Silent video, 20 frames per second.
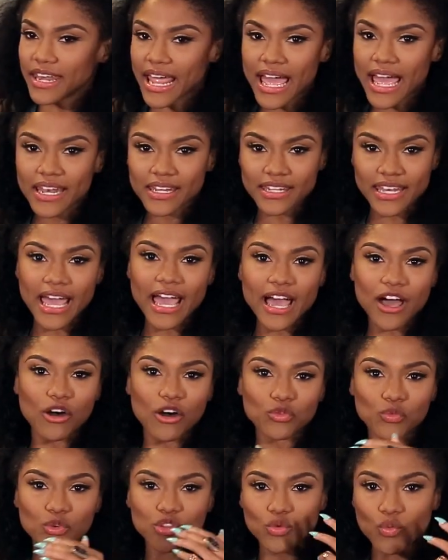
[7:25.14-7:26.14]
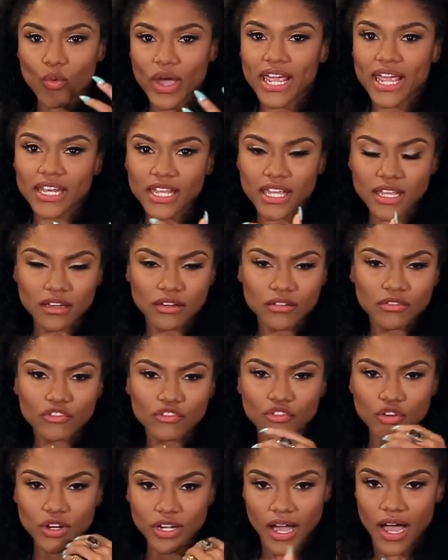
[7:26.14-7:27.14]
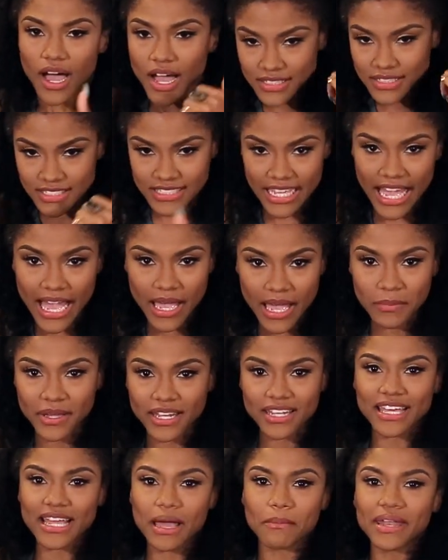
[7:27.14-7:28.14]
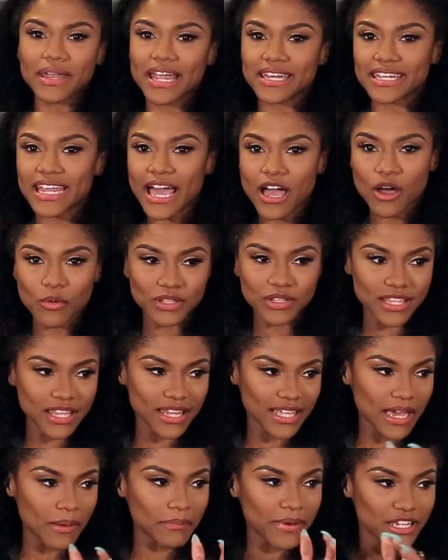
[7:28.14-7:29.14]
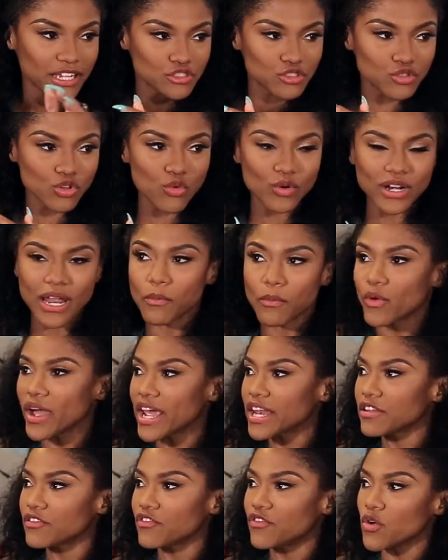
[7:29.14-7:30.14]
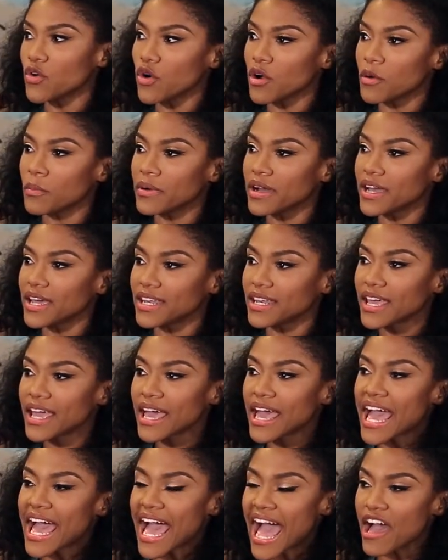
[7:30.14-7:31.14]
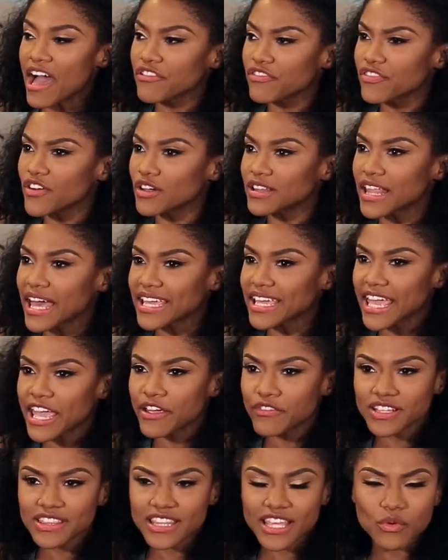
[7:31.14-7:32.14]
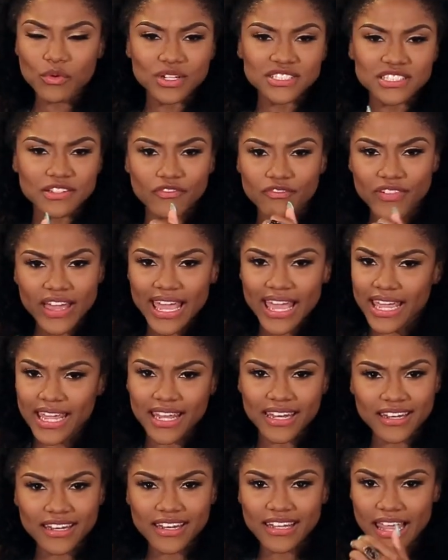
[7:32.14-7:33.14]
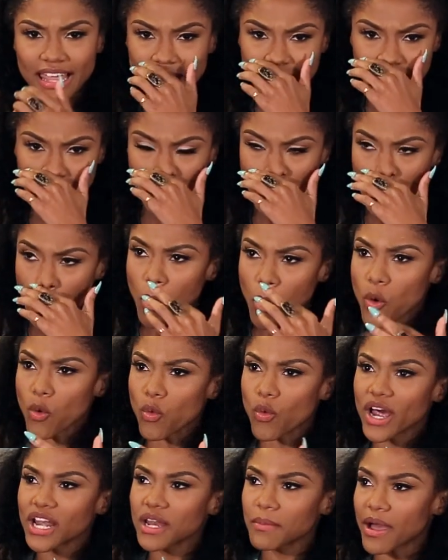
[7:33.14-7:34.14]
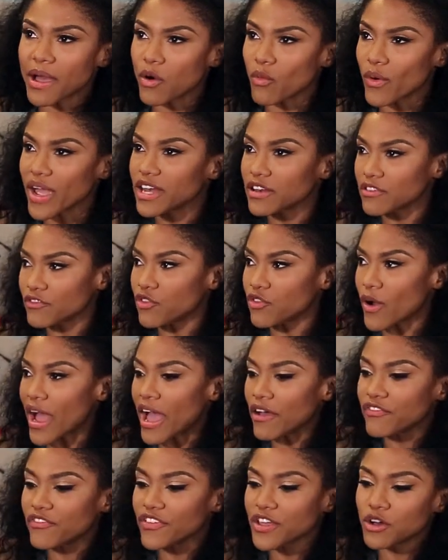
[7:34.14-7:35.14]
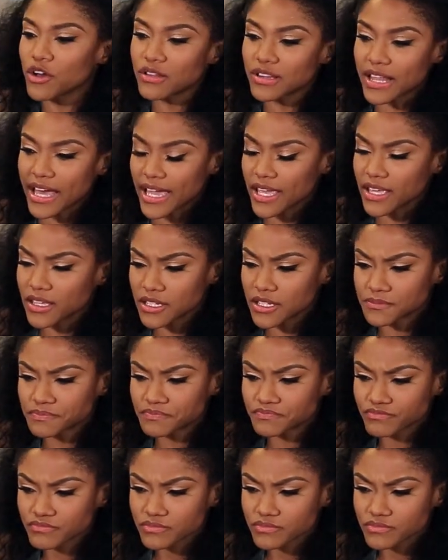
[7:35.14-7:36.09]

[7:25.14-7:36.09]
not down with waiting for God's timing. Like, I'm not down with that. Like, I'm not sure what I'm waiting for, but I felt like everything was in vain. Like, what am I waiting for? I feel like